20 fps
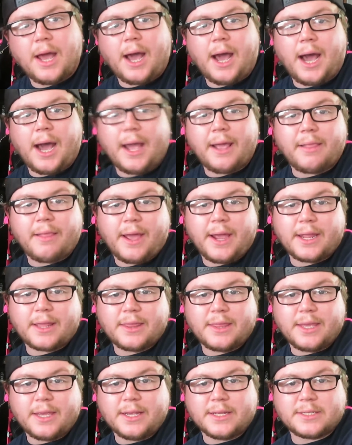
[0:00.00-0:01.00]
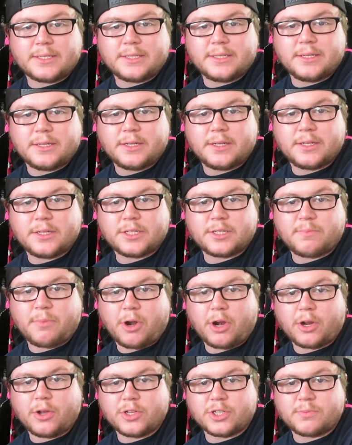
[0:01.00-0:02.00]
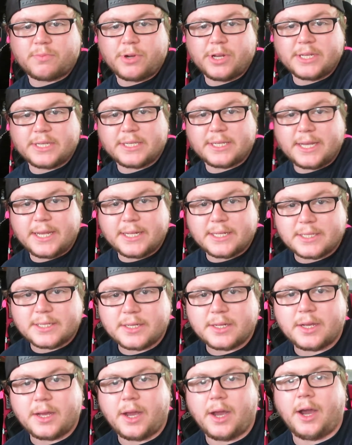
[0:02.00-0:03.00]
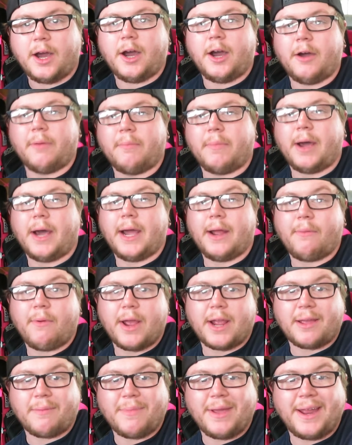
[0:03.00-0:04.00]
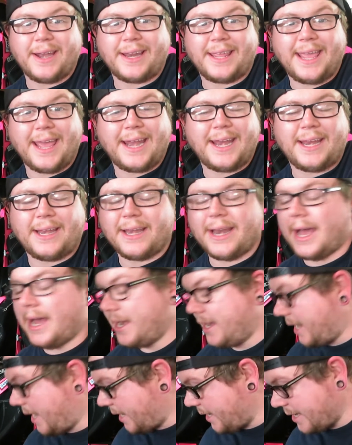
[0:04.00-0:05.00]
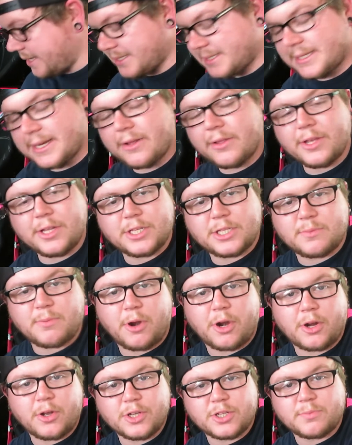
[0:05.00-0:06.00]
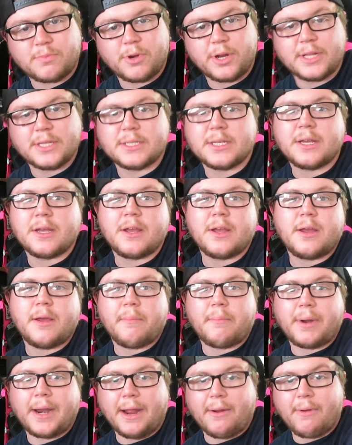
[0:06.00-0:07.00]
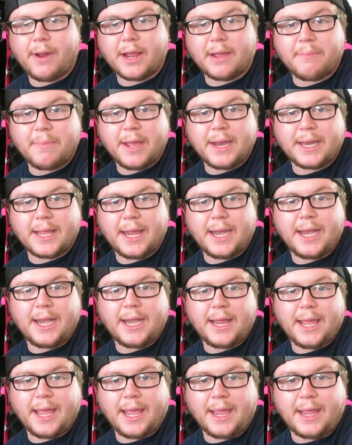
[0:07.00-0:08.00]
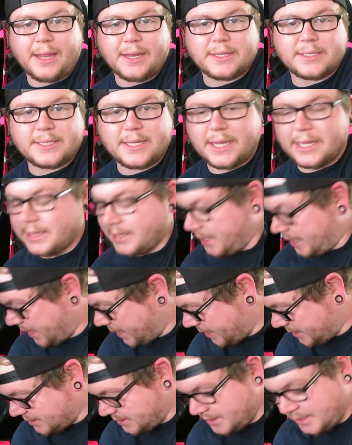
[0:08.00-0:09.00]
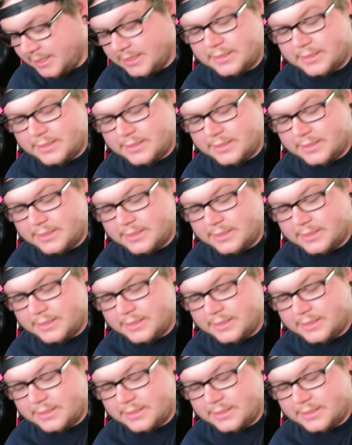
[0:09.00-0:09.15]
I like these Sparco Sprint seats. I recommend getting, not necessarily the Sparco Sprint, but I recommend getting a seat that has